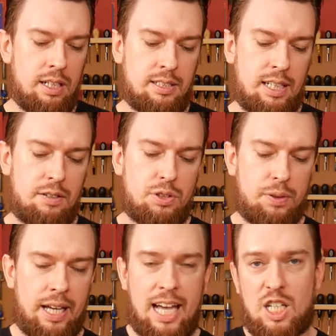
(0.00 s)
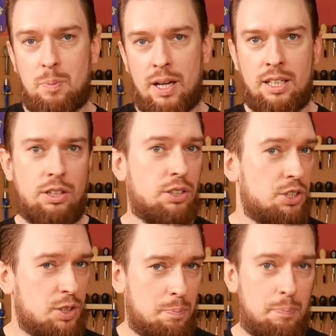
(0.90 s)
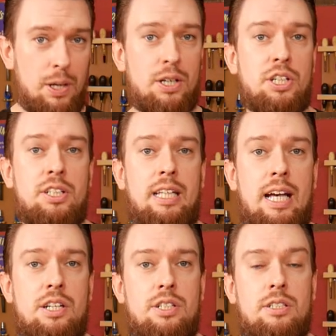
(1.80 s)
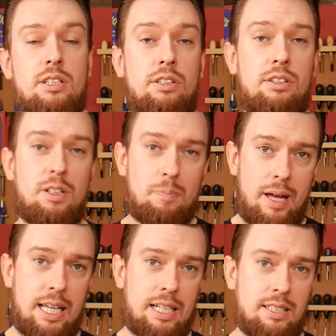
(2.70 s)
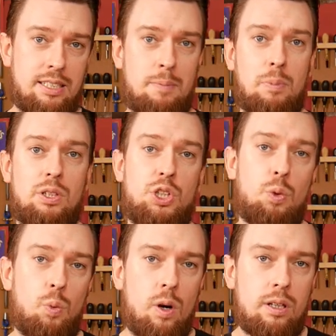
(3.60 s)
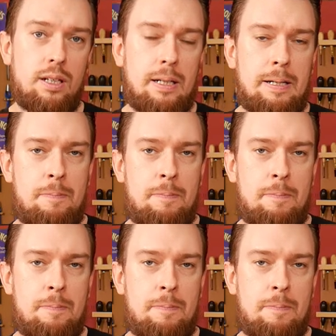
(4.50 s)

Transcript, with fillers: Instead of doing edge paint, you could just burnish the edges. So you can make it as simple as you want.